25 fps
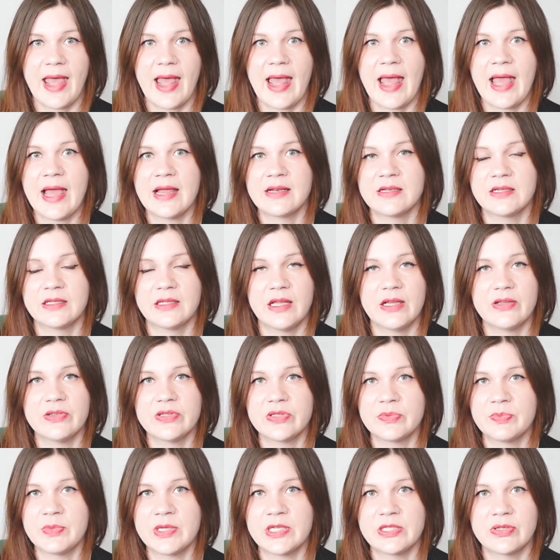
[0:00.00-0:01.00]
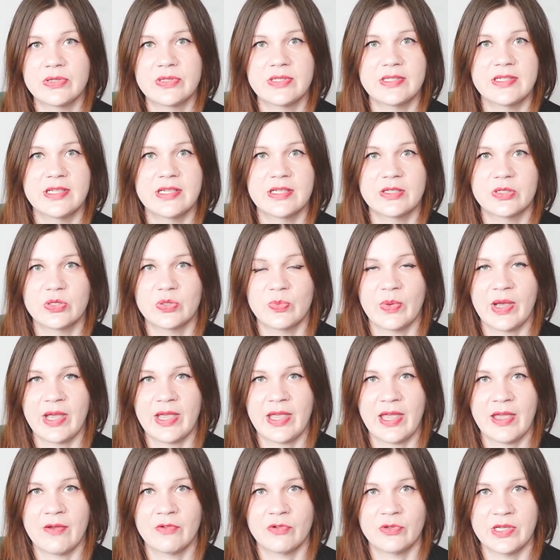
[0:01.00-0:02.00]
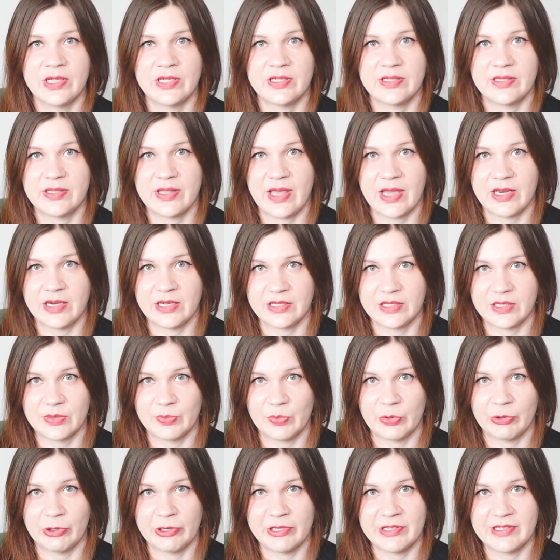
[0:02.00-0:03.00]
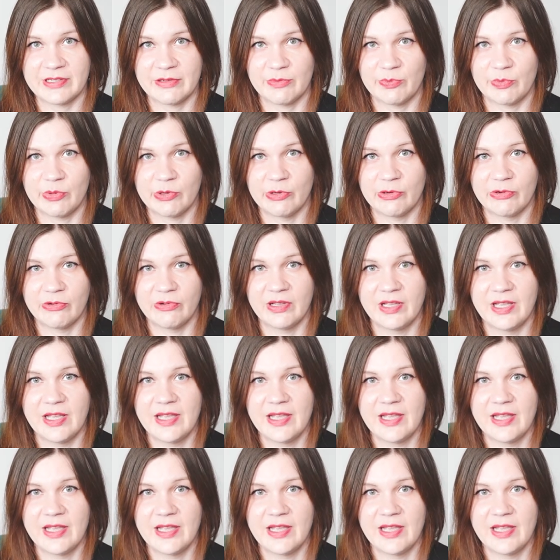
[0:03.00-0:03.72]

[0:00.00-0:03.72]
and allows me to stick to my everyday aesthetics principle.